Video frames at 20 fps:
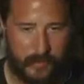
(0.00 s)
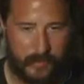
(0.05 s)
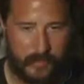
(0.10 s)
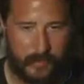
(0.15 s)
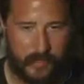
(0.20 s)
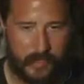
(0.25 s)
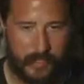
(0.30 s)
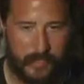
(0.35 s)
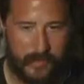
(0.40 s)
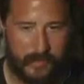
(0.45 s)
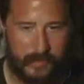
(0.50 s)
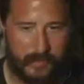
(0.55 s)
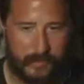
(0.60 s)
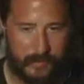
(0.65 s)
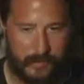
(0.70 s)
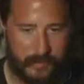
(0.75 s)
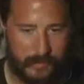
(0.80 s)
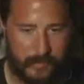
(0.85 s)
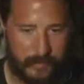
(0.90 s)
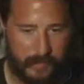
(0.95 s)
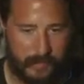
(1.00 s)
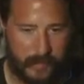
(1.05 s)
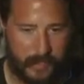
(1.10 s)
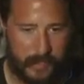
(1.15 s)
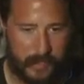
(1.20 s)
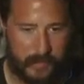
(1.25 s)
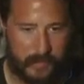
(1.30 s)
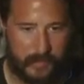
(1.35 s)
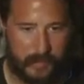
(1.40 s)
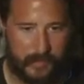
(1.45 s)
All right. Got
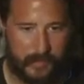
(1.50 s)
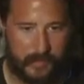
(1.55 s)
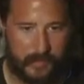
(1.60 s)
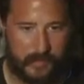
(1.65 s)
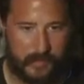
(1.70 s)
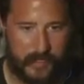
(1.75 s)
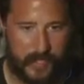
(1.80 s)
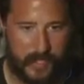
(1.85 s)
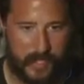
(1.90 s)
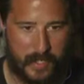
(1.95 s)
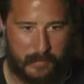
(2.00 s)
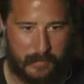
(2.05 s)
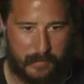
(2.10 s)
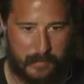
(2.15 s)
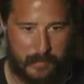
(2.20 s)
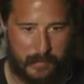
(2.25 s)
ourselves a stop.